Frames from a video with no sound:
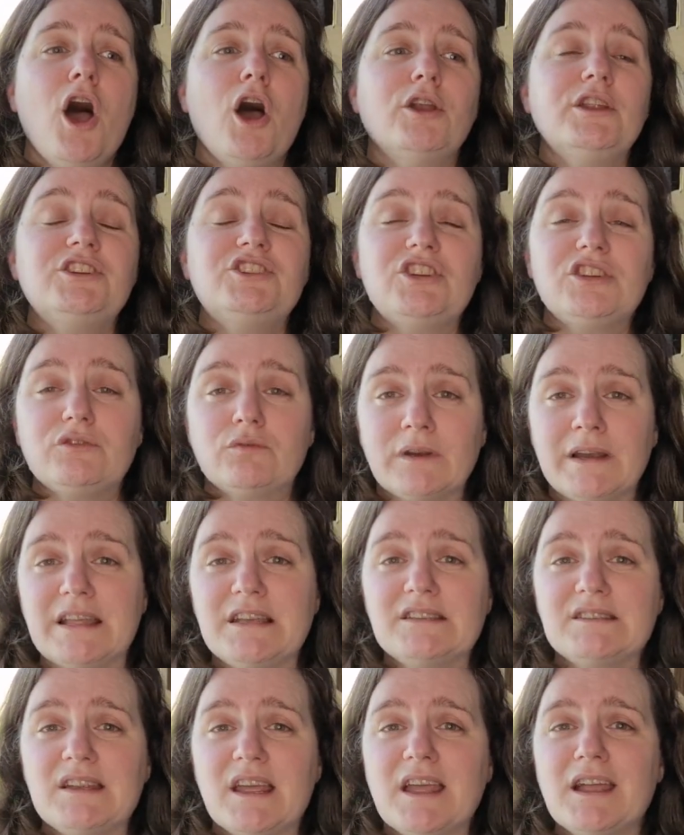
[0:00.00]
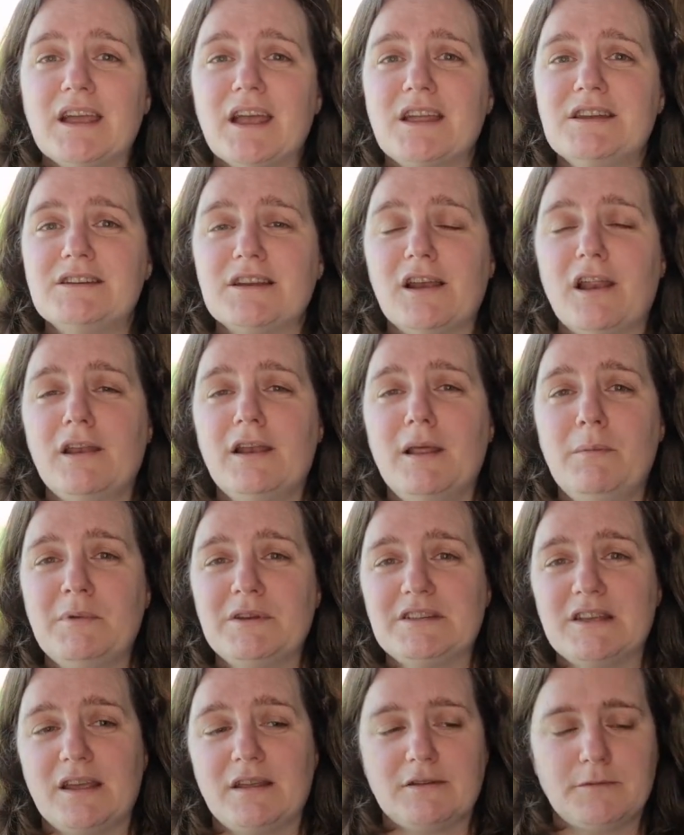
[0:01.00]
only she's released it in Kindle
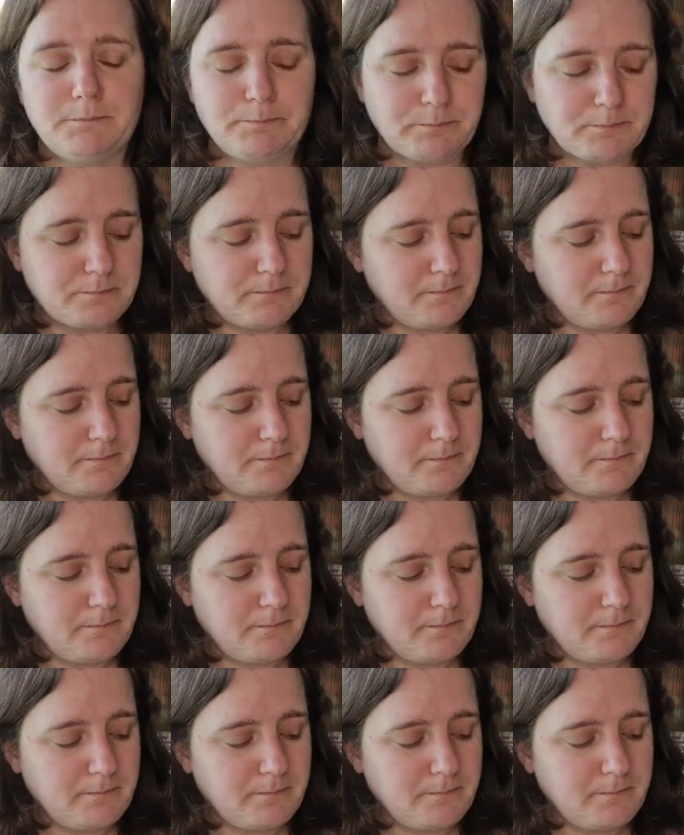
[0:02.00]
Unlimited.